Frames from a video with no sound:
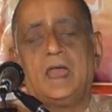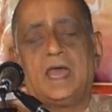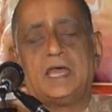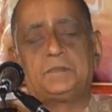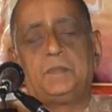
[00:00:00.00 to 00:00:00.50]

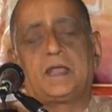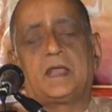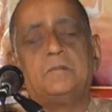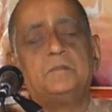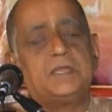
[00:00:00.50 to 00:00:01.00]
has
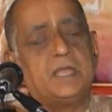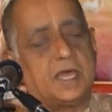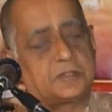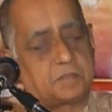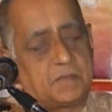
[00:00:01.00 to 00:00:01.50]
become the
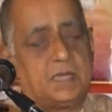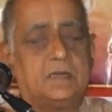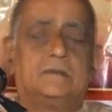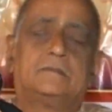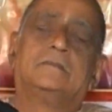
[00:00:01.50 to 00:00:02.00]
Atma.
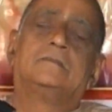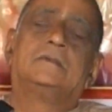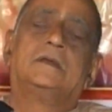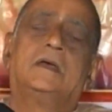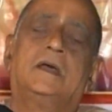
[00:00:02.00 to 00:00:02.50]

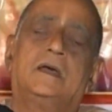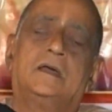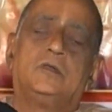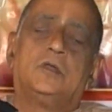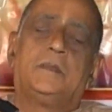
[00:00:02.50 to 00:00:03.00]

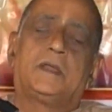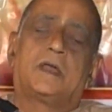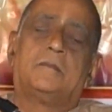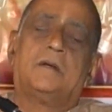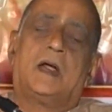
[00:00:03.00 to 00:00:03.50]
You have
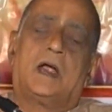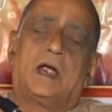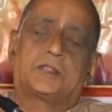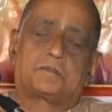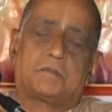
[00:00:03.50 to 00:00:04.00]
become
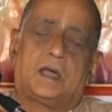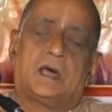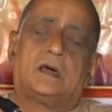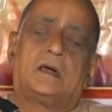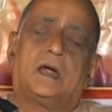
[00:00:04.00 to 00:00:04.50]

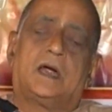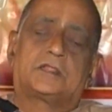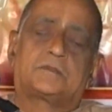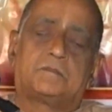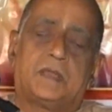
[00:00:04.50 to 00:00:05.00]
Atma,
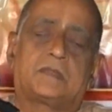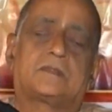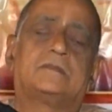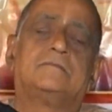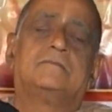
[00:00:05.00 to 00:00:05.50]
Atmic
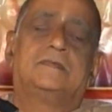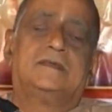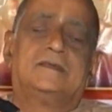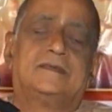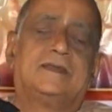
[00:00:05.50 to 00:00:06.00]

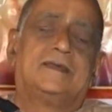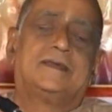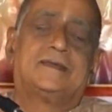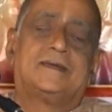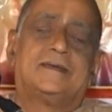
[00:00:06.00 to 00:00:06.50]

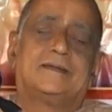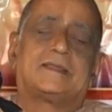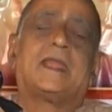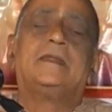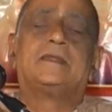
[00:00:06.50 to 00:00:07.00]

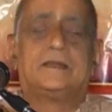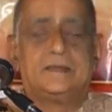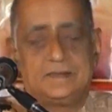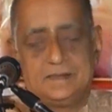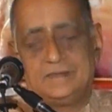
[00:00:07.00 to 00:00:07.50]

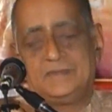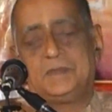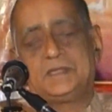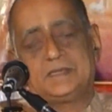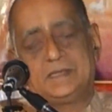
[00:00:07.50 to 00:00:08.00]
centered, we
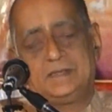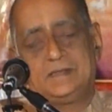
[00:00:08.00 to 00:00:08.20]
may say.